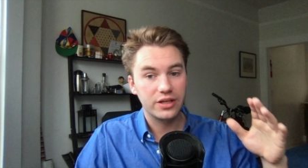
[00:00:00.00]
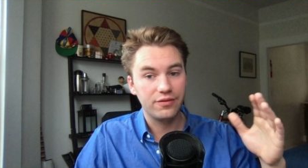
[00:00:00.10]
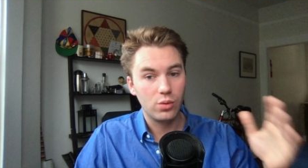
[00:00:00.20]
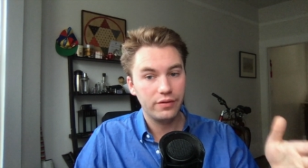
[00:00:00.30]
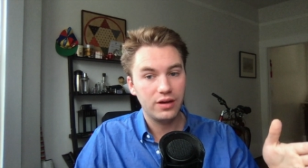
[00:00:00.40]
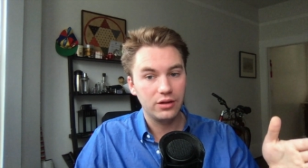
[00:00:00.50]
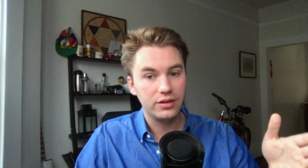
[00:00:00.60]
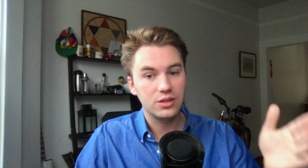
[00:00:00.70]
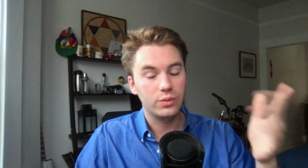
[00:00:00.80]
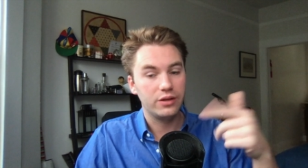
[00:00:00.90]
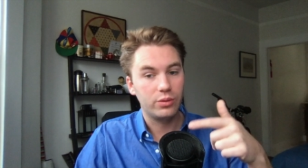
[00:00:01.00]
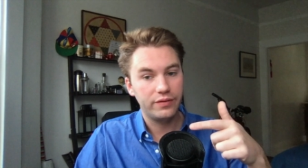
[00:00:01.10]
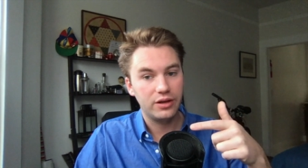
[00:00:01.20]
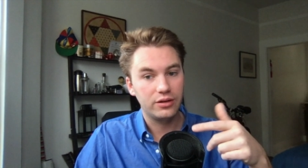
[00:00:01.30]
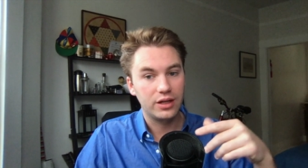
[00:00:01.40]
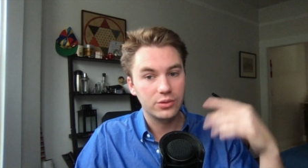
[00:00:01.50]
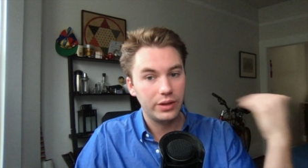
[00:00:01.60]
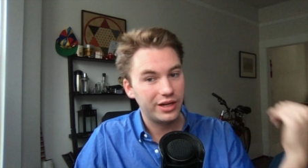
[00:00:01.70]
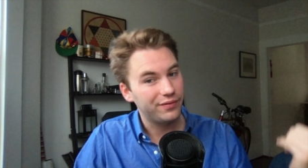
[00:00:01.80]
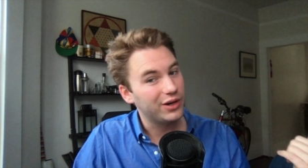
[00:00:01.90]
I have 1 final this week, 1 final next week,
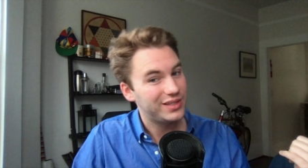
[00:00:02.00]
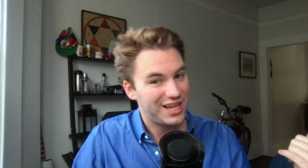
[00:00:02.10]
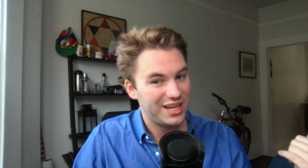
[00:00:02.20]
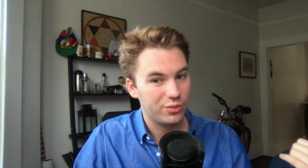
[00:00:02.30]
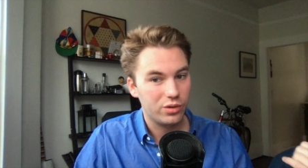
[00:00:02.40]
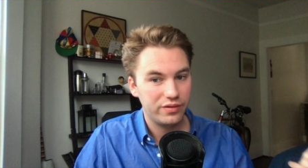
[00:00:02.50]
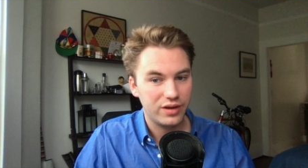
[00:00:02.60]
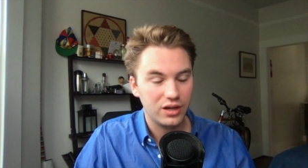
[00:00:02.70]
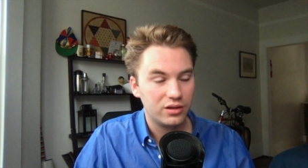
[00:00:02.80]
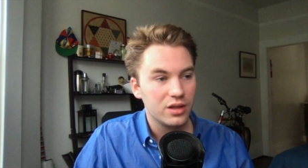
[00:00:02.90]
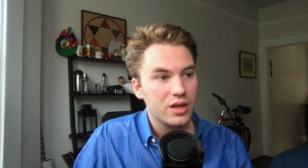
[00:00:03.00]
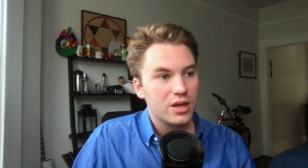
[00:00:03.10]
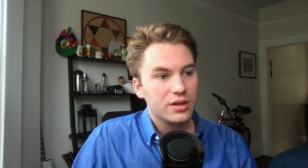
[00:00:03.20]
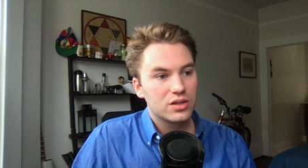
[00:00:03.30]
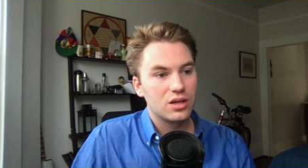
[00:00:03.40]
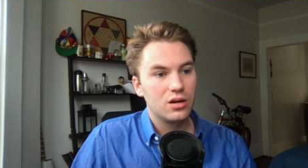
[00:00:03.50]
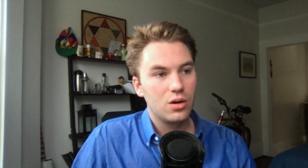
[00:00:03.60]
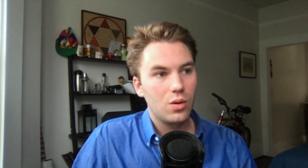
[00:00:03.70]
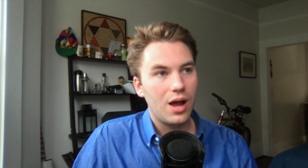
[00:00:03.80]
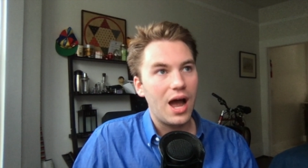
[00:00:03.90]
and I've already taken 1 final.
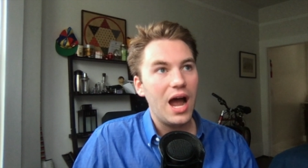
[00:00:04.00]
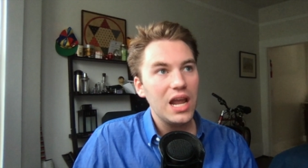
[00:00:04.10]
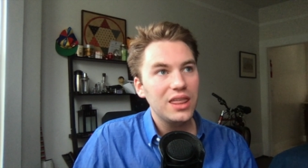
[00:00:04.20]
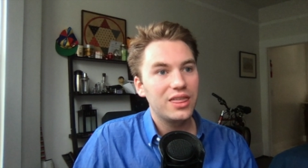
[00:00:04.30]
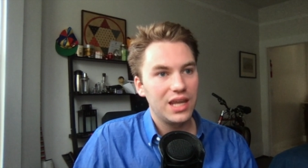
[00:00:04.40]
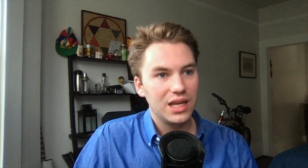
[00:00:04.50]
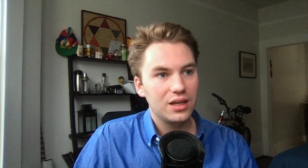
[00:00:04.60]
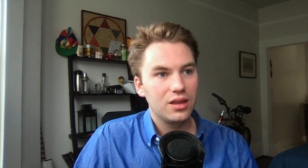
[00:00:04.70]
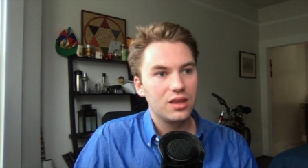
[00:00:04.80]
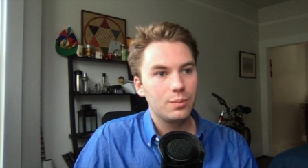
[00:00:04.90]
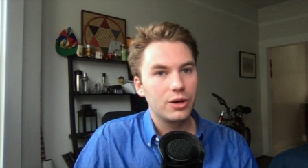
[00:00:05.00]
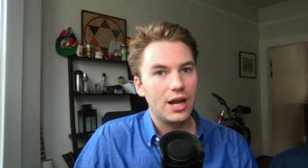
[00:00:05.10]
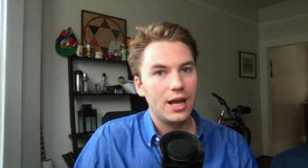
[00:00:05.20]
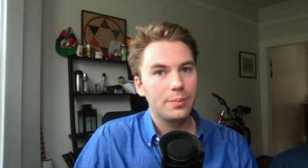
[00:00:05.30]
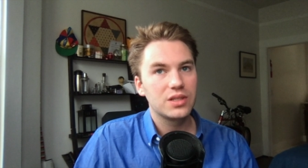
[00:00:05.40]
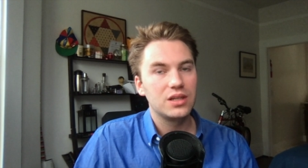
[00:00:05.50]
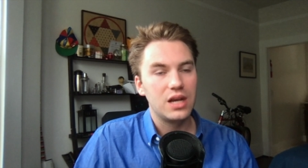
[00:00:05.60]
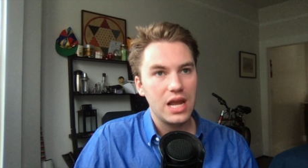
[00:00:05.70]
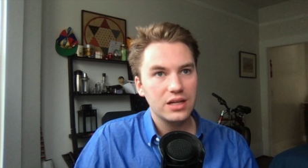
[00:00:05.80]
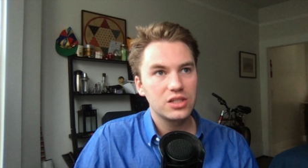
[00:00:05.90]
So I think that perhaps
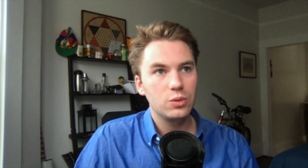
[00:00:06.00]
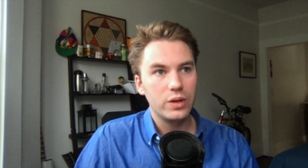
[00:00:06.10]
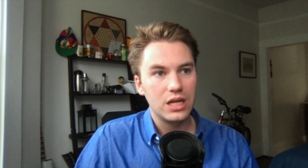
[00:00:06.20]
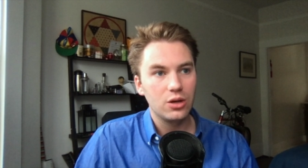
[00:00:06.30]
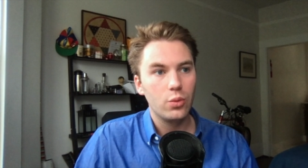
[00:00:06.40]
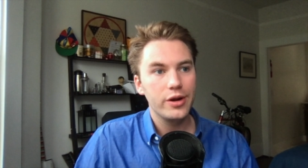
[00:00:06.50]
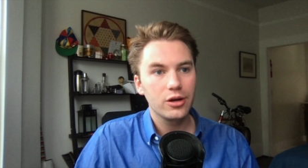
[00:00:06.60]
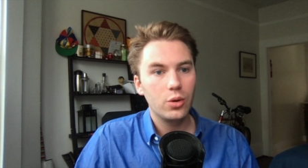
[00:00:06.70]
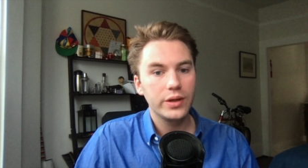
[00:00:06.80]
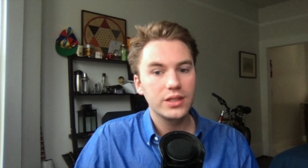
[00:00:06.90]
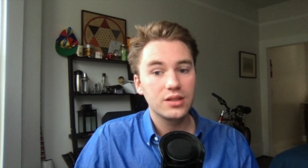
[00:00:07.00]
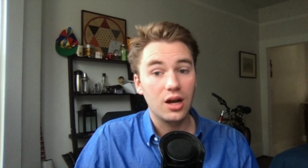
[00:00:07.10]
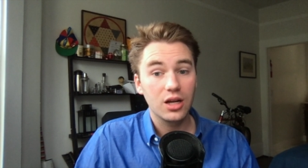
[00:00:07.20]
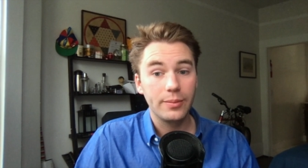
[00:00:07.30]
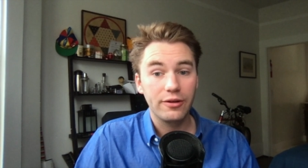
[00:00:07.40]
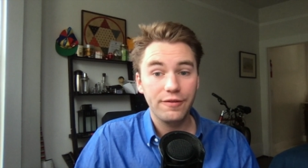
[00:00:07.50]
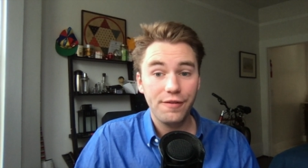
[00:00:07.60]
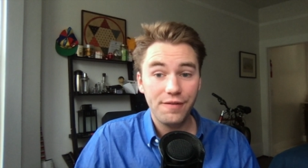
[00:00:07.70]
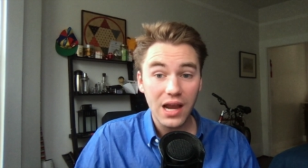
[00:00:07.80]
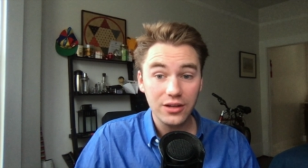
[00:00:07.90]
next week we are going to talk about
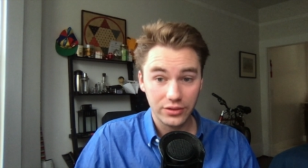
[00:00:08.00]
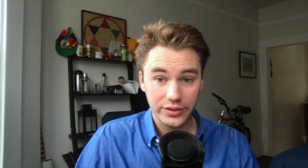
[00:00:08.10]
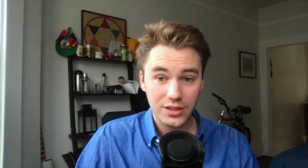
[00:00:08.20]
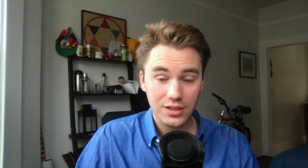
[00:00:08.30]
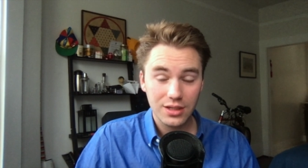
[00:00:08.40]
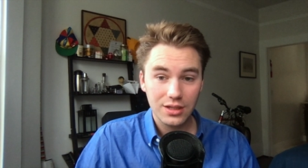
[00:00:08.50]
finals.